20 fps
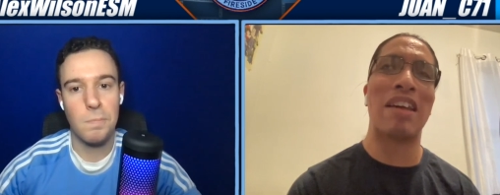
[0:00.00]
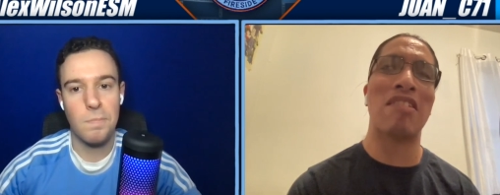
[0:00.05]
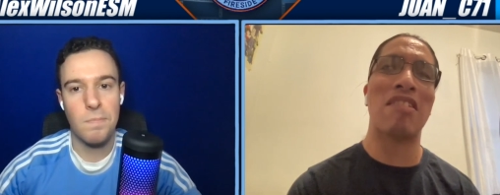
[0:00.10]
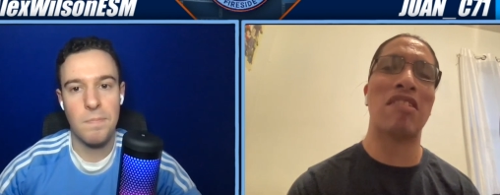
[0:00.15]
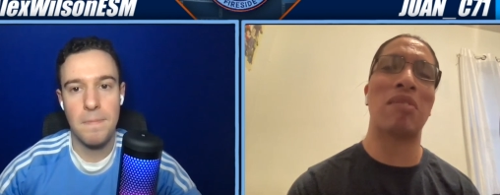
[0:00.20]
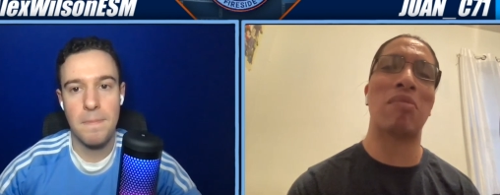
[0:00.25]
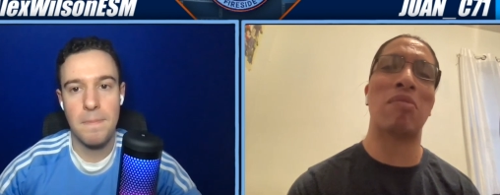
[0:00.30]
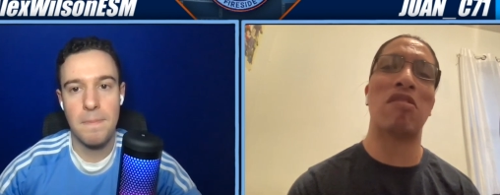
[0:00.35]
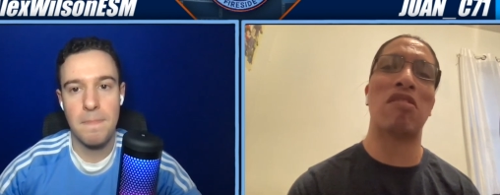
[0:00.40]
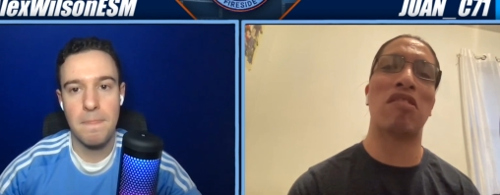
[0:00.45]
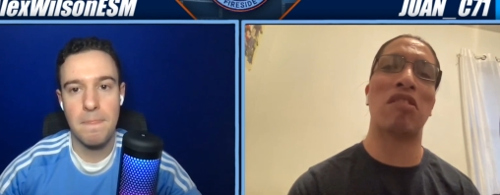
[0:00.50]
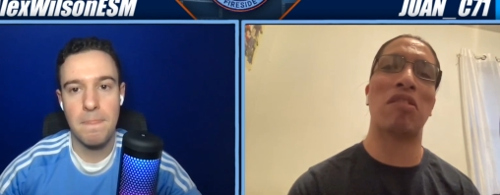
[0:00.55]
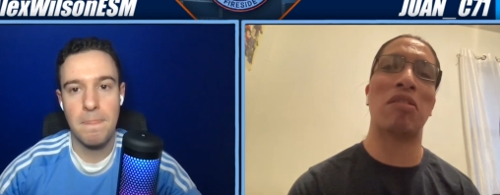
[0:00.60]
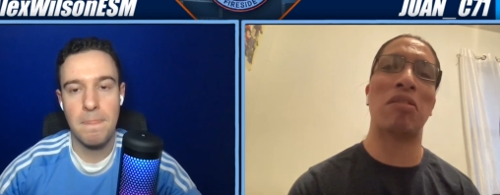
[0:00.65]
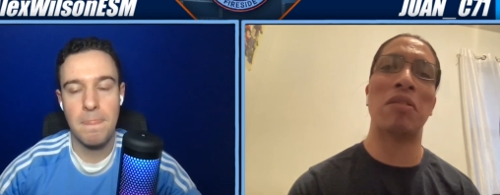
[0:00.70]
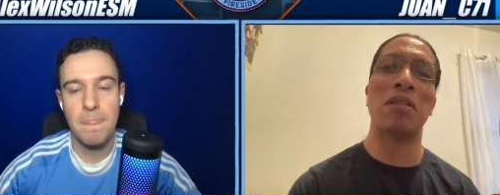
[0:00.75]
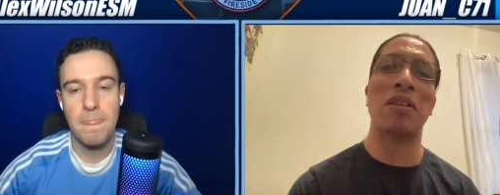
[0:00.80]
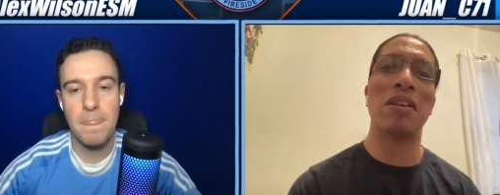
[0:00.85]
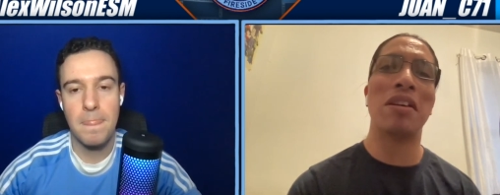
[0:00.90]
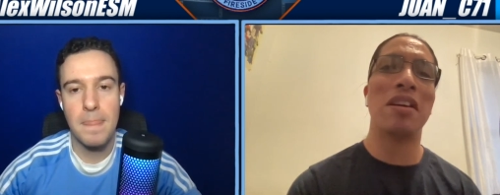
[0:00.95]
Speaker 1: So,
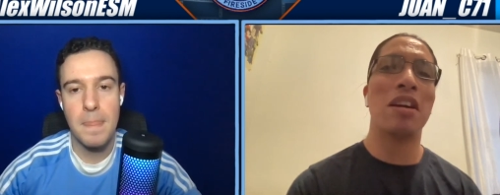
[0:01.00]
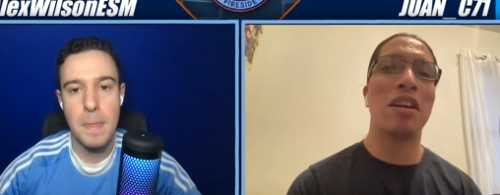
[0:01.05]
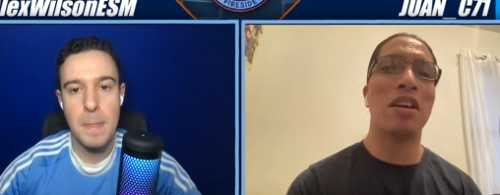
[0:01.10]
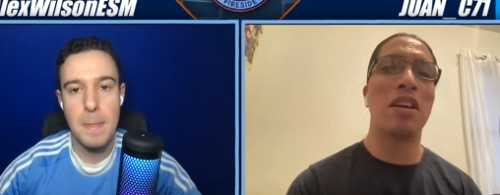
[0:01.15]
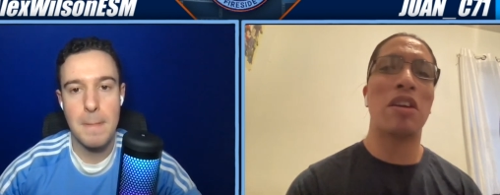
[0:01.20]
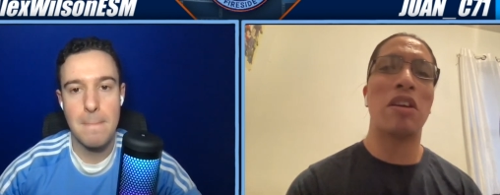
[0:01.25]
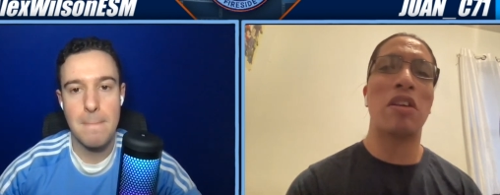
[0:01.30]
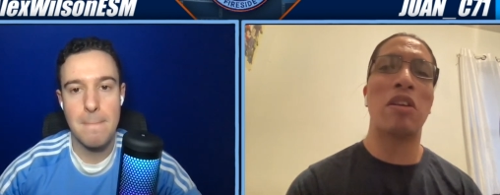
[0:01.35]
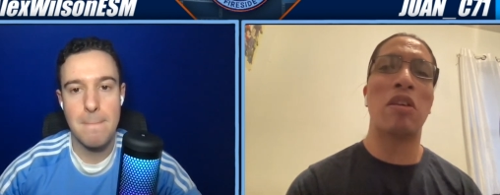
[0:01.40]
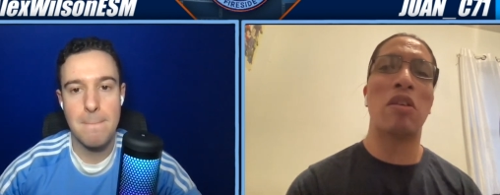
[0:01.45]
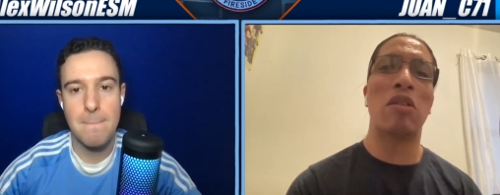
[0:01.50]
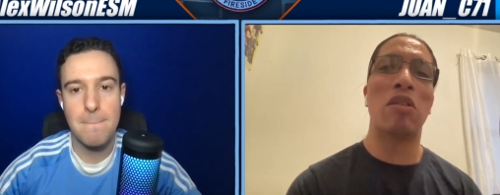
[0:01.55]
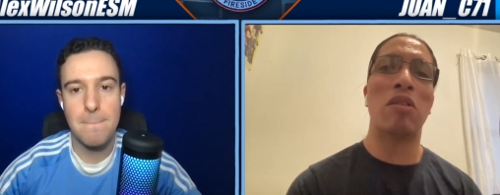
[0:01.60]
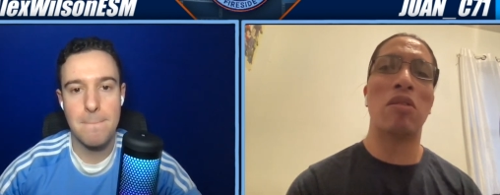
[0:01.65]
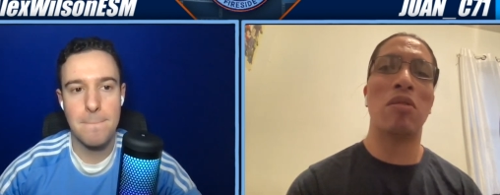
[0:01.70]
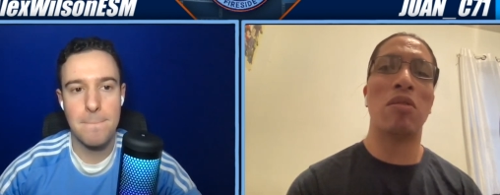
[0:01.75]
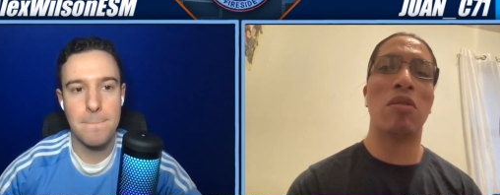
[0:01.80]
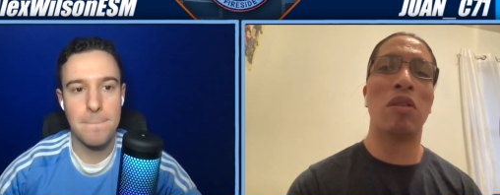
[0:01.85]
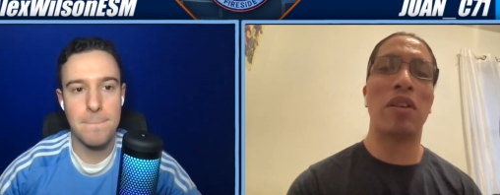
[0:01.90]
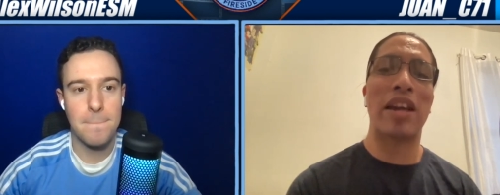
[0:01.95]
you know,
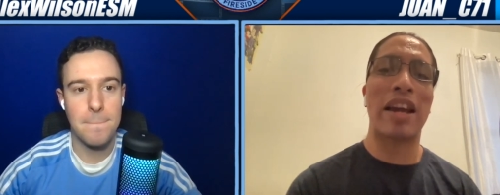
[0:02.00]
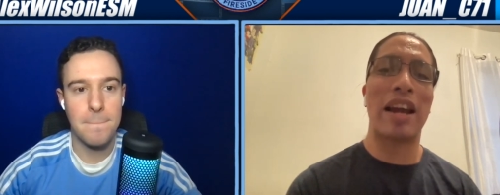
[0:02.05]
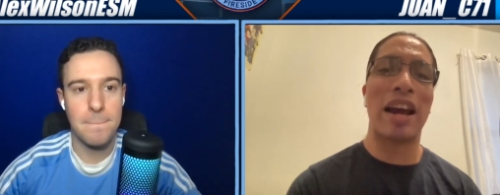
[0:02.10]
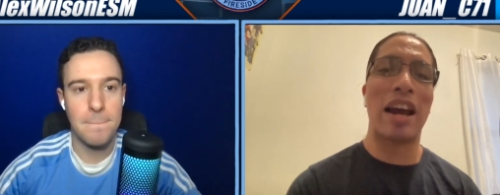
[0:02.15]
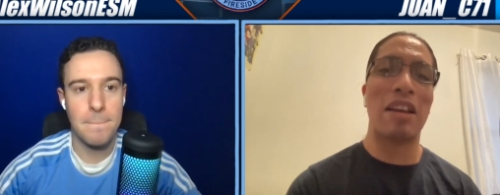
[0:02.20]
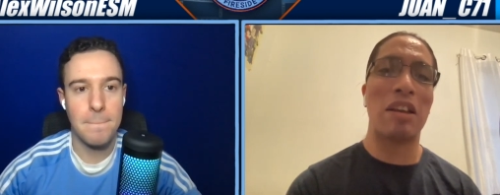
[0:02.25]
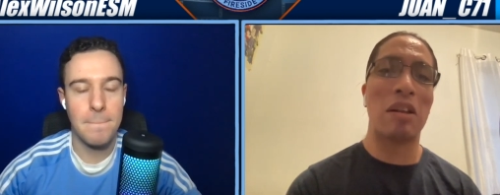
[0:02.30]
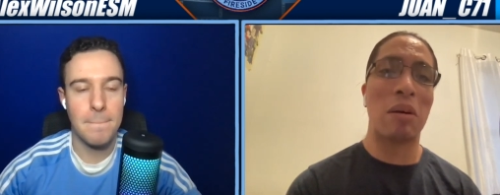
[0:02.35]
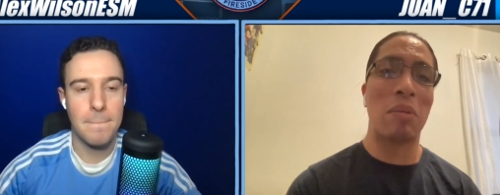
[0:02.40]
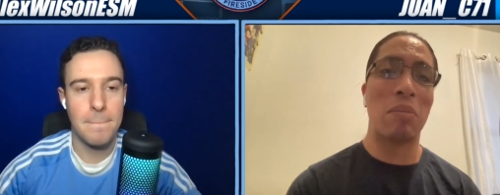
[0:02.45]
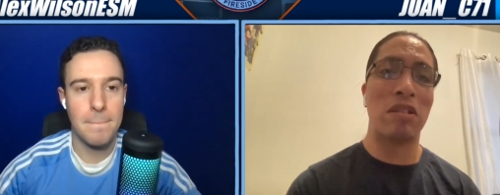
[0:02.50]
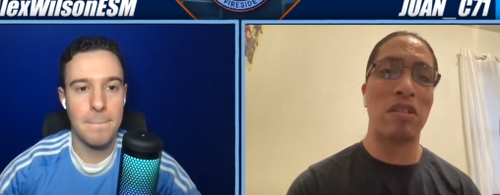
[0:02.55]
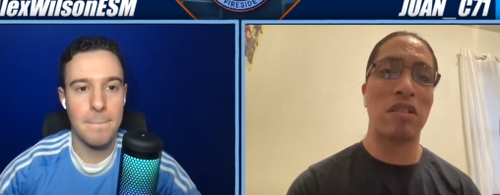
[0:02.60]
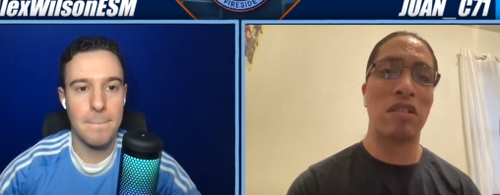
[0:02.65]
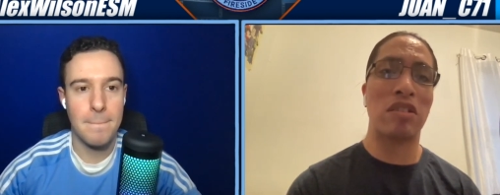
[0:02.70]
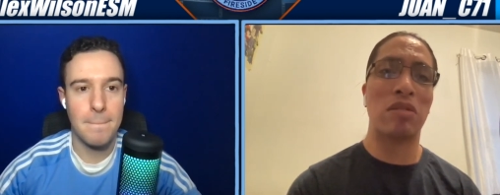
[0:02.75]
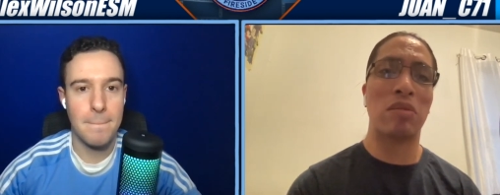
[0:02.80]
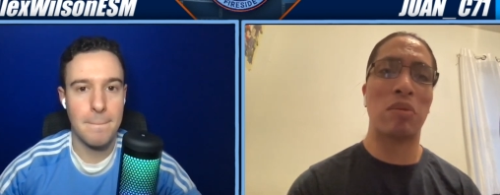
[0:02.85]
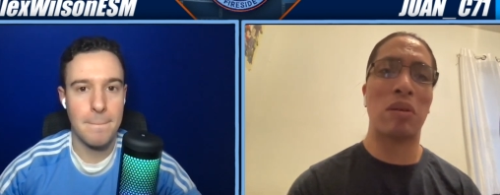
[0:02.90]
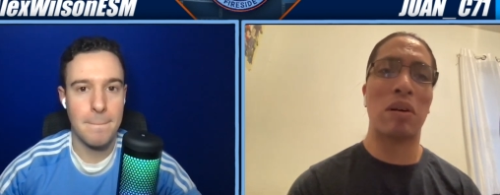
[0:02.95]
looking at numbers as
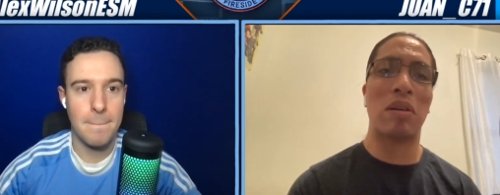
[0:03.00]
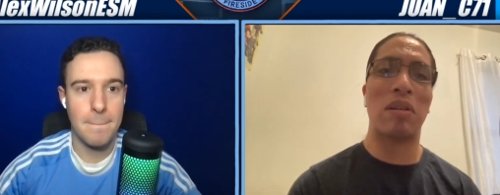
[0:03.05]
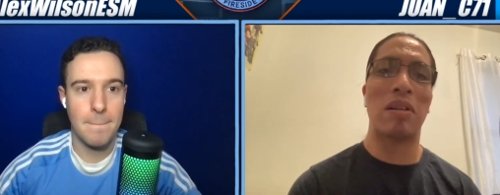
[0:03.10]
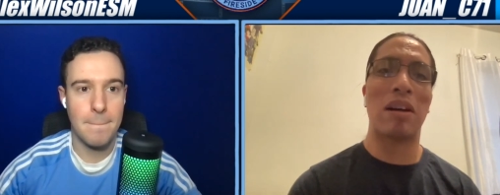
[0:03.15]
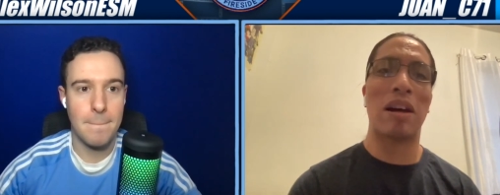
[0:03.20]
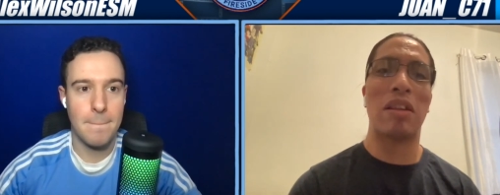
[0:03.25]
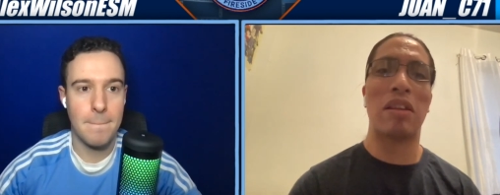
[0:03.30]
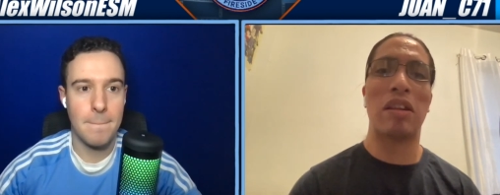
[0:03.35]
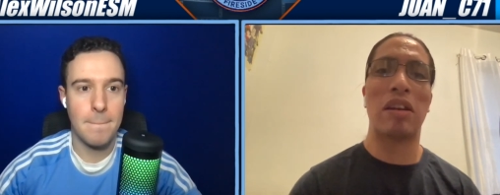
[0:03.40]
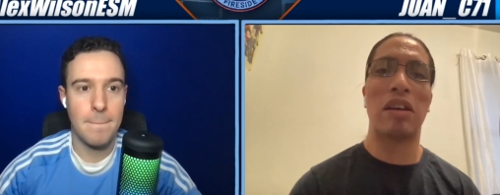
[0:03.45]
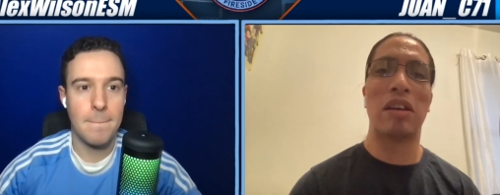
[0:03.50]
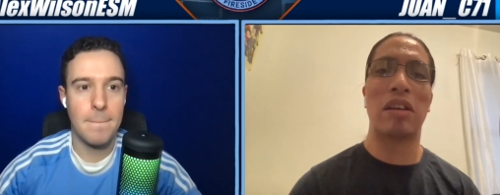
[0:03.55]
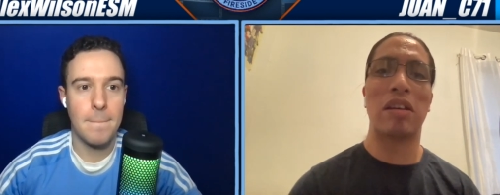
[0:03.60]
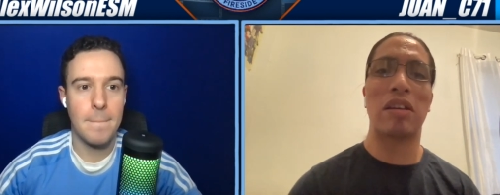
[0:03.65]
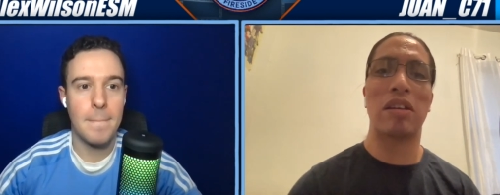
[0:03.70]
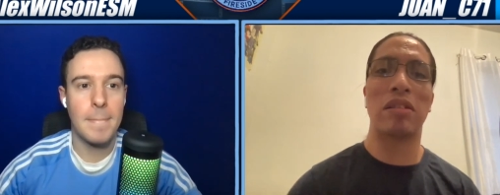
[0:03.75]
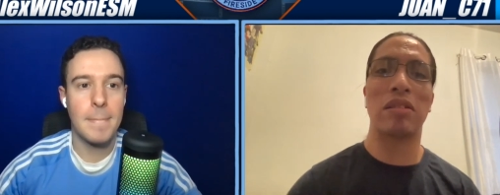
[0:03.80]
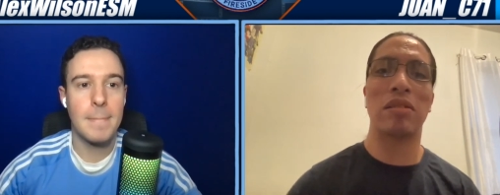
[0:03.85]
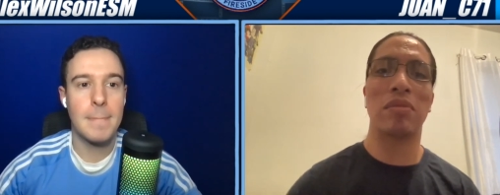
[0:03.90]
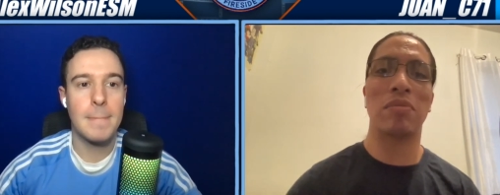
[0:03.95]
well, I think
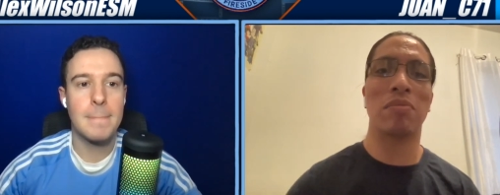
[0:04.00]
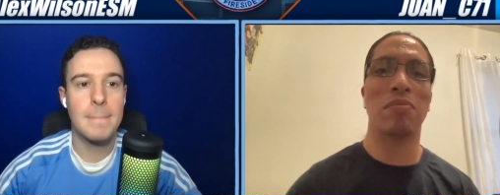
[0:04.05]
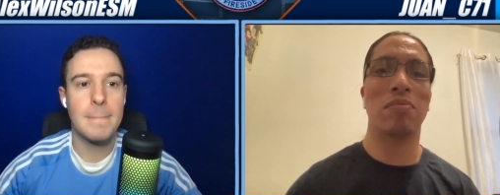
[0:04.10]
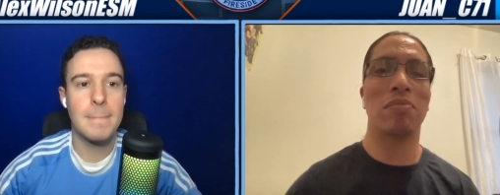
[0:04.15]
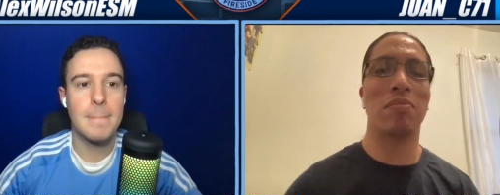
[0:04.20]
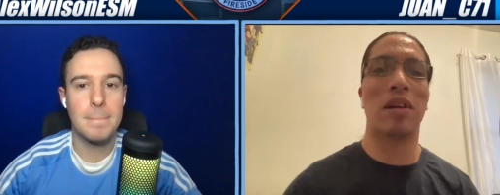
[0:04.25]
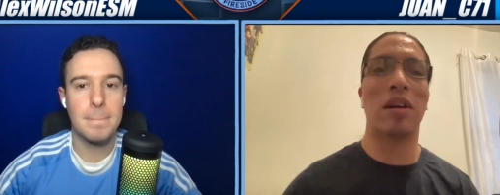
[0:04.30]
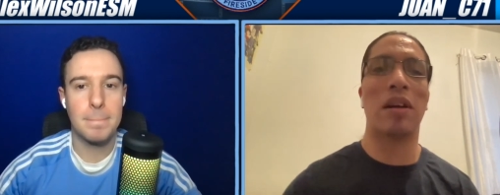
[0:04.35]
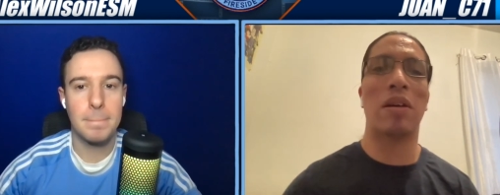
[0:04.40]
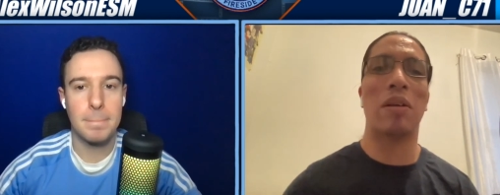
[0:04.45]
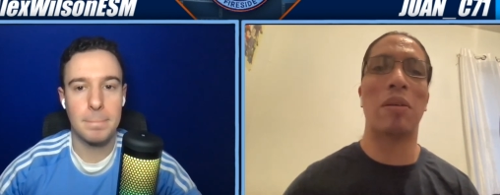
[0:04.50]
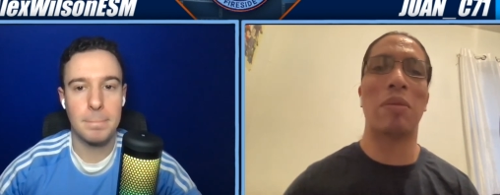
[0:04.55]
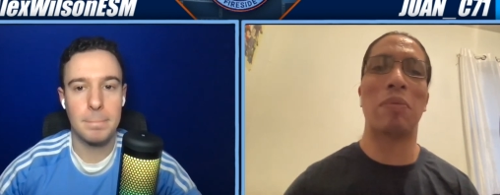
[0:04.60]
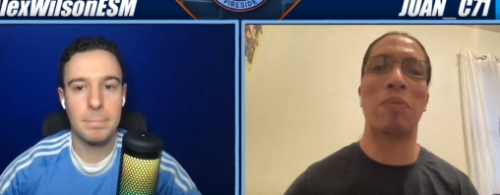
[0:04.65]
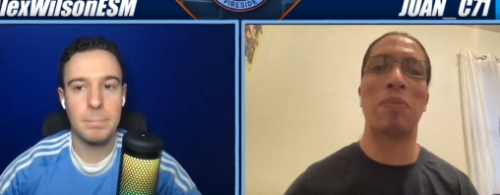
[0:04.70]
um,